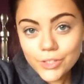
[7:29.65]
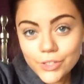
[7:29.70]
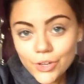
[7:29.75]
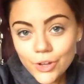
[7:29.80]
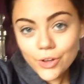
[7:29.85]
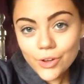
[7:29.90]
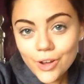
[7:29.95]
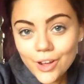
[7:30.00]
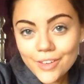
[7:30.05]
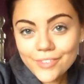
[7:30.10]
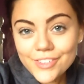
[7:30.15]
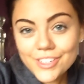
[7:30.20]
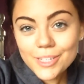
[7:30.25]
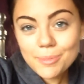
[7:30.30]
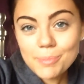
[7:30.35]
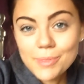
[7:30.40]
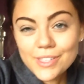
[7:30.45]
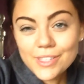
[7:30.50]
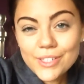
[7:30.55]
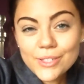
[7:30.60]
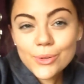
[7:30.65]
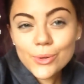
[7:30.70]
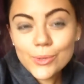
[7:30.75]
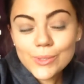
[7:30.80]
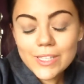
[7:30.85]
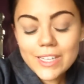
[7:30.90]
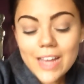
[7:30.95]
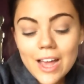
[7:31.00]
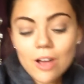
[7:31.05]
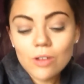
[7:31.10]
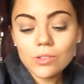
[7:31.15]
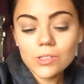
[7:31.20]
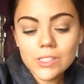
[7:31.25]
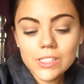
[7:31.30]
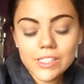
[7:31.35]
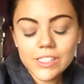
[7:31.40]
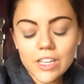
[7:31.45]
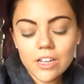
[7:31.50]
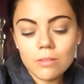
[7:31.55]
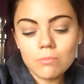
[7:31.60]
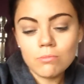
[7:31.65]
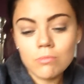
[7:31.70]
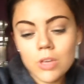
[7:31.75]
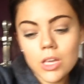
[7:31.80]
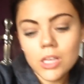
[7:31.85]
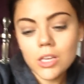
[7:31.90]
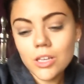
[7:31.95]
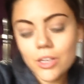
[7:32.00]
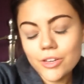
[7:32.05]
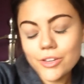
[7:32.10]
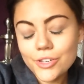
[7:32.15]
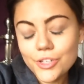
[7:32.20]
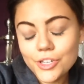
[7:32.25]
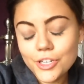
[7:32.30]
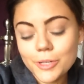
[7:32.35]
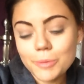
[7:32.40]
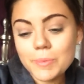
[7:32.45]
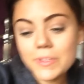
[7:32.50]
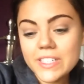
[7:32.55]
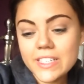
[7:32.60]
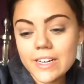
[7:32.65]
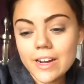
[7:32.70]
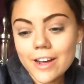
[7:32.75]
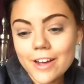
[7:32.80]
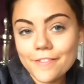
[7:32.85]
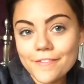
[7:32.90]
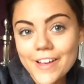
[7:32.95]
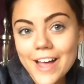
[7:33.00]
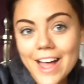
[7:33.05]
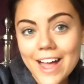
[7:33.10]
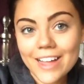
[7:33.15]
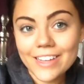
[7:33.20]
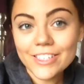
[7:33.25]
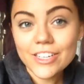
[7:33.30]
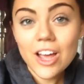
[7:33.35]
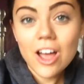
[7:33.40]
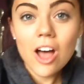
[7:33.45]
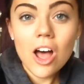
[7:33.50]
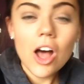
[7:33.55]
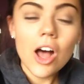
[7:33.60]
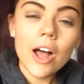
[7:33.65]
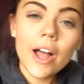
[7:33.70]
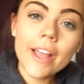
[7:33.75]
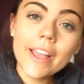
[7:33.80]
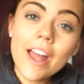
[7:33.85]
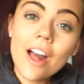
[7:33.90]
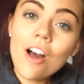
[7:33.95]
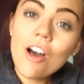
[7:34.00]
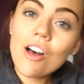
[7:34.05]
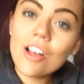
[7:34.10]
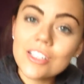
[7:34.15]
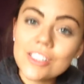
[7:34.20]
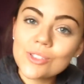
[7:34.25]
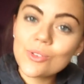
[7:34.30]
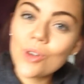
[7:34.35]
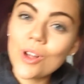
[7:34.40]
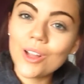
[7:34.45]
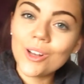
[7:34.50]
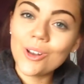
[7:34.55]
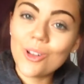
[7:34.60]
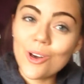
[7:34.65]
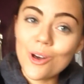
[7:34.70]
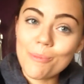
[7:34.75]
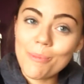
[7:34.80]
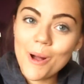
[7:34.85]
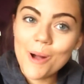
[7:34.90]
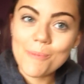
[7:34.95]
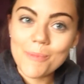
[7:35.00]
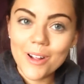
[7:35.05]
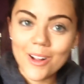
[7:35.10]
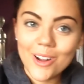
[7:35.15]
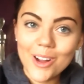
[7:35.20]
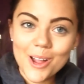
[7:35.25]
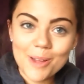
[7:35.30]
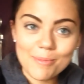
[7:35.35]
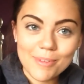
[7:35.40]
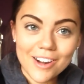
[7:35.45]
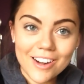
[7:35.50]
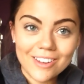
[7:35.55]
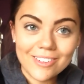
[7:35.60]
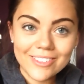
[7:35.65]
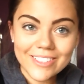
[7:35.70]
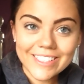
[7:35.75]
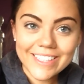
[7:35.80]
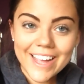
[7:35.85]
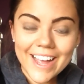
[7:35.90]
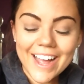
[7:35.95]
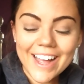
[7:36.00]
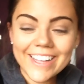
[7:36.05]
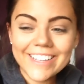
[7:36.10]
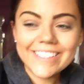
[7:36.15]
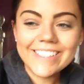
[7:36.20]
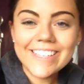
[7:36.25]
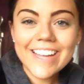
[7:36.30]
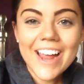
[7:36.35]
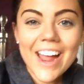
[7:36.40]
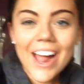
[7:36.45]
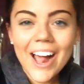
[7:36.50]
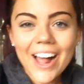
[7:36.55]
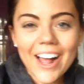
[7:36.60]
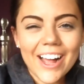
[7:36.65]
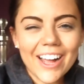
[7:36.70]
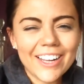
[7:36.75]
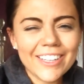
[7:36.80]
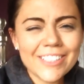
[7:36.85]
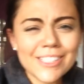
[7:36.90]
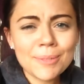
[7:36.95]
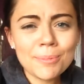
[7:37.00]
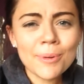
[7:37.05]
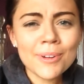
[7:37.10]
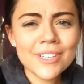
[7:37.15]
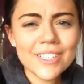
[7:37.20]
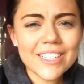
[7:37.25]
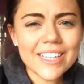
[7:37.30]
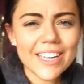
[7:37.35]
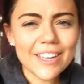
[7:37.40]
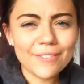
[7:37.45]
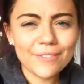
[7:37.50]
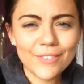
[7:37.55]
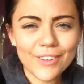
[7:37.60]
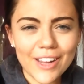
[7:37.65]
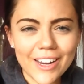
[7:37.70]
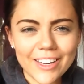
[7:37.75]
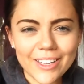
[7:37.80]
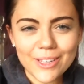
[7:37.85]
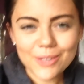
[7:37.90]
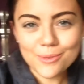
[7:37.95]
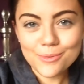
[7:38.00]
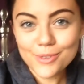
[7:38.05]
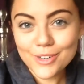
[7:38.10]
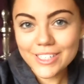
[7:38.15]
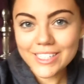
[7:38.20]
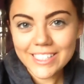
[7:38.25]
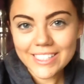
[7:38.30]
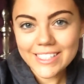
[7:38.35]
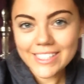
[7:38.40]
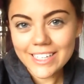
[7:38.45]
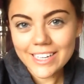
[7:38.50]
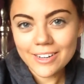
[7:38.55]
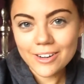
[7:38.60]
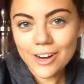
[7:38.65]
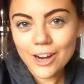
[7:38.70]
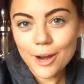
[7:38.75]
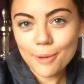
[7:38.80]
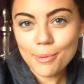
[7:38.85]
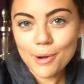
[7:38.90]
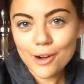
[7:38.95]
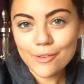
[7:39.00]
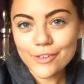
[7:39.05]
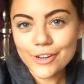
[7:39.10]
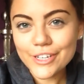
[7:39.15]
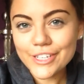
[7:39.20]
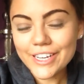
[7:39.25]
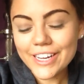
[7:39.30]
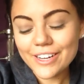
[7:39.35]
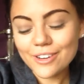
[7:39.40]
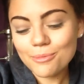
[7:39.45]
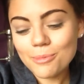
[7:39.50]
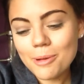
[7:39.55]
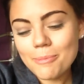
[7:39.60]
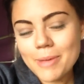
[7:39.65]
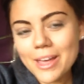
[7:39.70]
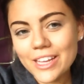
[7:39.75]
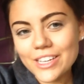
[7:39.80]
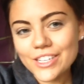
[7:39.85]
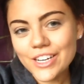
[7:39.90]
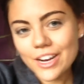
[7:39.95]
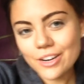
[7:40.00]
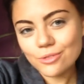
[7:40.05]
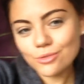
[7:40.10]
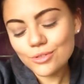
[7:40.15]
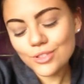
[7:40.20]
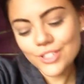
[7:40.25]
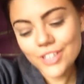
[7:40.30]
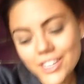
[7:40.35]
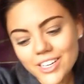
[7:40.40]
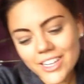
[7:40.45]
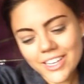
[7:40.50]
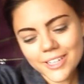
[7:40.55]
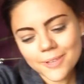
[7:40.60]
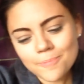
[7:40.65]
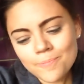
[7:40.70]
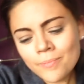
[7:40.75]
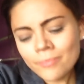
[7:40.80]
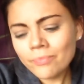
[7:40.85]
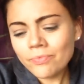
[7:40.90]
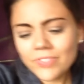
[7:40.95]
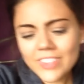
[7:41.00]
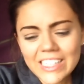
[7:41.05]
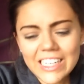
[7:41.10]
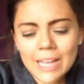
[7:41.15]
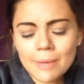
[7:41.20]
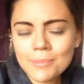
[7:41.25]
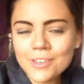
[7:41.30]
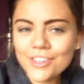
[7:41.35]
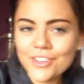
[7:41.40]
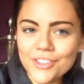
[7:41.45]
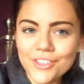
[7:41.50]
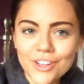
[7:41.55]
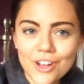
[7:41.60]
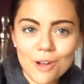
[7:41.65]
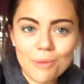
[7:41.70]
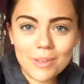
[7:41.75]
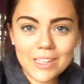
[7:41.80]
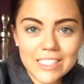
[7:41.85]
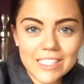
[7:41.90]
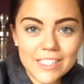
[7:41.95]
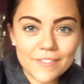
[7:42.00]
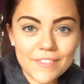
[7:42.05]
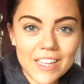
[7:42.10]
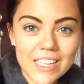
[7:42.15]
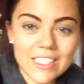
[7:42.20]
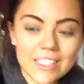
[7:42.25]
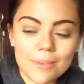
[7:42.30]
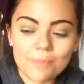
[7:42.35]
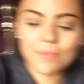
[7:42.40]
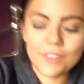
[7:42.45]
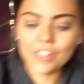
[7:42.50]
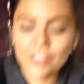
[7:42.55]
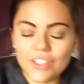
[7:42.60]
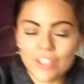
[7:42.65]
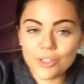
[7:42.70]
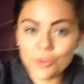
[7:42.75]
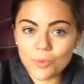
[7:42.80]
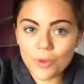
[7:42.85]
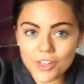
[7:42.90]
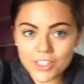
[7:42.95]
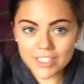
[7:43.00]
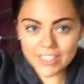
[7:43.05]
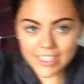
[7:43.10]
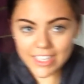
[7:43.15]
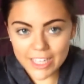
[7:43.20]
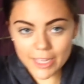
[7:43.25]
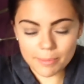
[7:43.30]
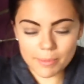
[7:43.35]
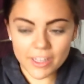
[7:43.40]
So I've just been sorting out some YouTube stuff, and I get asked quite a lot about my eyebrows, and I just wondered if, like, you wanted to see an eyebrow routine on my main channel. So, like, let me know in the comments if that's something that you'd want to see,